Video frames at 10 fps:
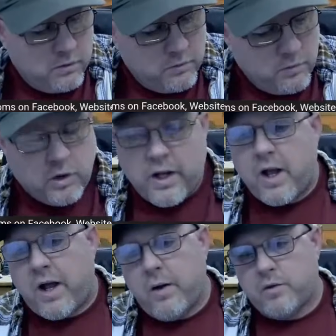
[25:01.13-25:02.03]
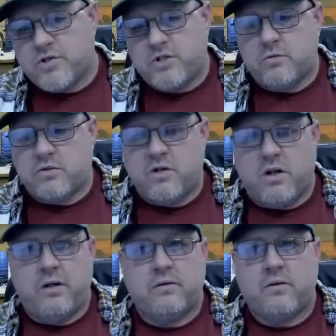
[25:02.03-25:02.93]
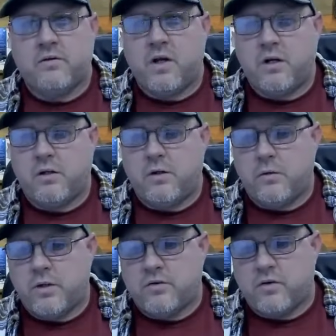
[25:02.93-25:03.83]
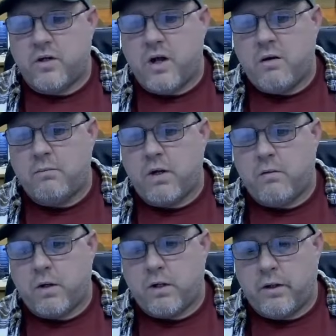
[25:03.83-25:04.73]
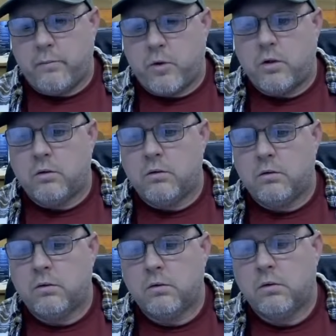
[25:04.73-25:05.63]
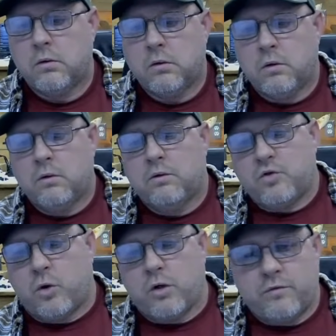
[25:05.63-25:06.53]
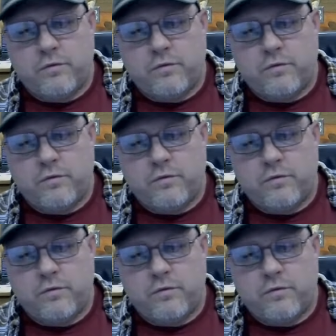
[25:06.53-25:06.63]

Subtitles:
Well, I was too until I decided to do this, and now I'm not working anymore. Sort of,